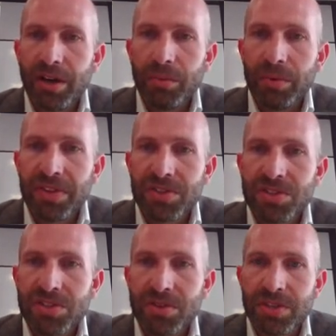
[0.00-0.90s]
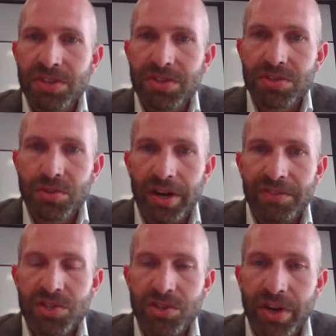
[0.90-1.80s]
with this
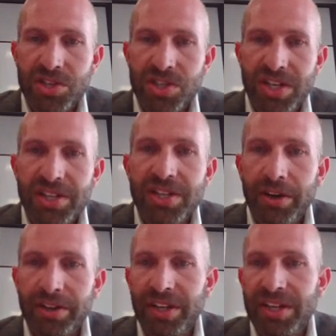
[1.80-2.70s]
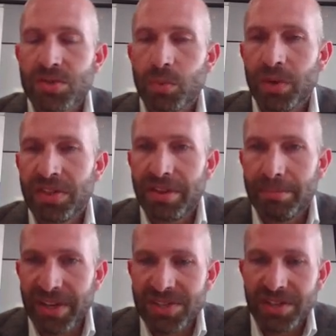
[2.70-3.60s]
draft strategy, it currently is with the
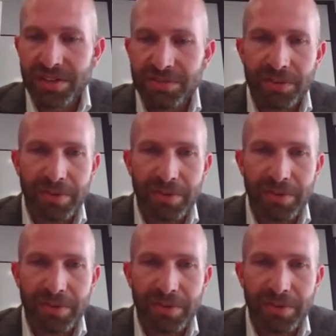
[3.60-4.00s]
Minister